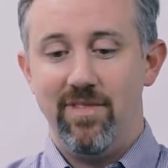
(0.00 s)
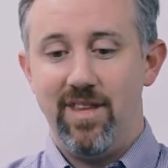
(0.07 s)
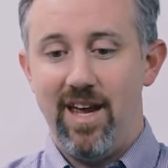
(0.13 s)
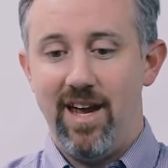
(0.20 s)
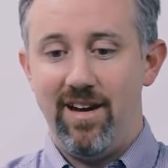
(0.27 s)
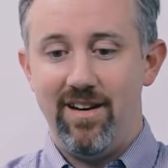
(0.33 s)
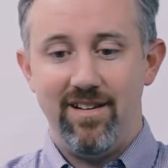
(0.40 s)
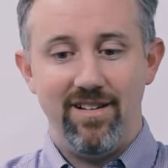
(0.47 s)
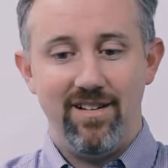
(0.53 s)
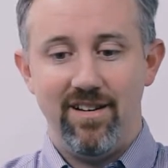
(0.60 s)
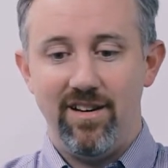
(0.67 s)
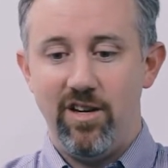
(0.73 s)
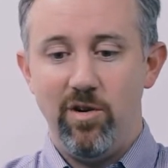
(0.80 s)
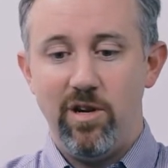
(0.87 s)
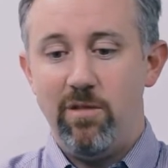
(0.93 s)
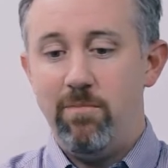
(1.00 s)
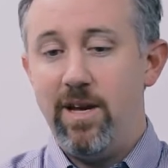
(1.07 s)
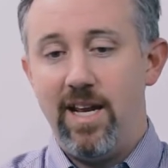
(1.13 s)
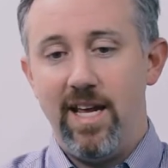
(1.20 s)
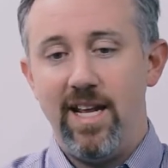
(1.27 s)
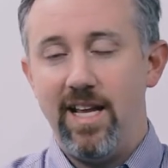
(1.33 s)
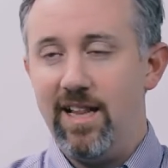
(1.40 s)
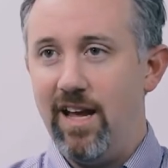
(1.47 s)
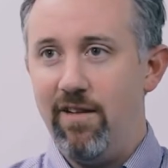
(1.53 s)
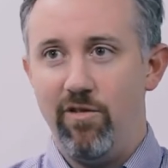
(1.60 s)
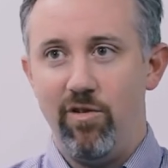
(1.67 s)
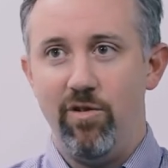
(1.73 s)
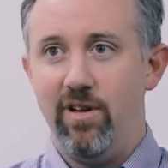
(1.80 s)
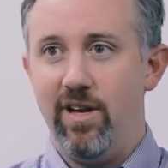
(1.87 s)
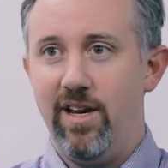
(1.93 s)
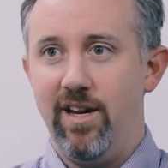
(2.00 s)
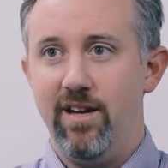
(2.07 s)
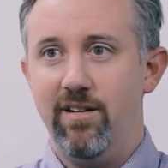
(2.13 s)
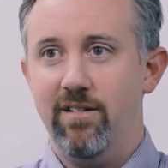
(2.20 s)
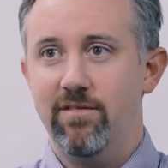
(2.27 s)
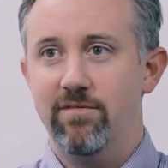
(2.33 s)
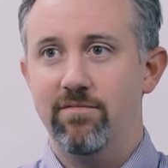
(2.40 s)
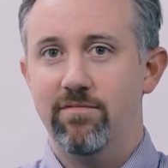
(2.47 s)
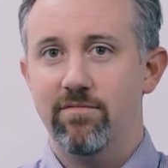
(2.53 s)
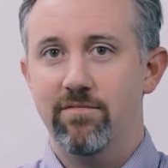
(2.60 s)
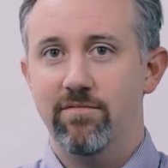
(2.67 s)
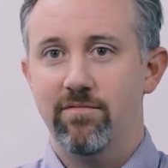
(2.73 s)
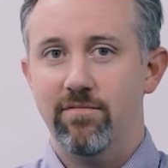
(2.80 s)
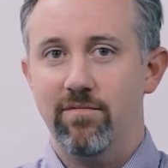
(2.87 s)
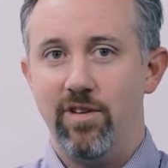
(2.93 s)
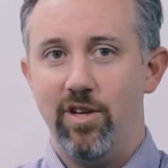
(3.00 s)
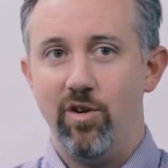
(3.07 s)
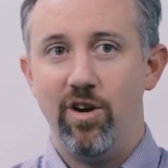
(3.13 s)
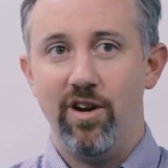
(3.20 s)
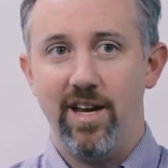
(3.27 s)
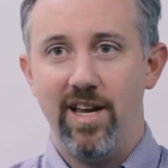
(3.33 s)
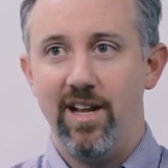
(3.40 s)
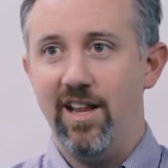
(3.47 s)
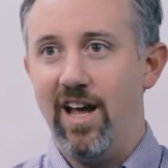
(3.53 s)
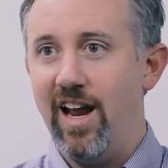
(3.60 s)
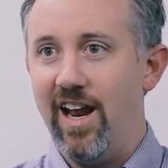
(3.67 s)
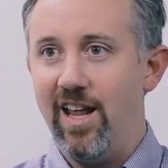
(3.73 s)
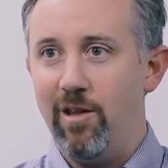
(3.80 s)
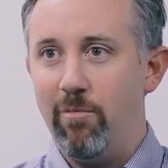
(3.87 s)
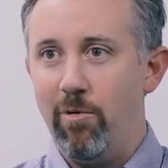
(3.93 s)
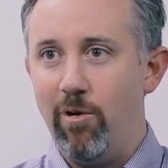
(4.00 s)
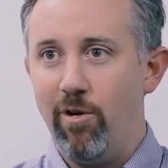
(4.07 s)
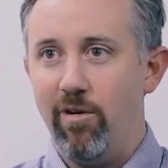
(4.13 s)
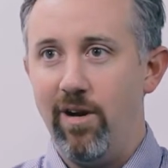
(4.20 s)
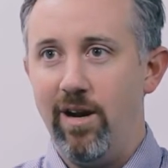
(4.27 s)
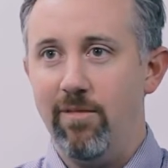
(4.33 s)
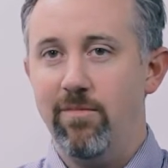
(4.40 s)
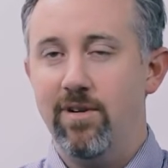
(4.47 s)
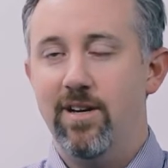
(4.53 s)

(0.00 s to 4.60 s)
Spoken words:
that you can be at any level and you're going to get a lot out of the program.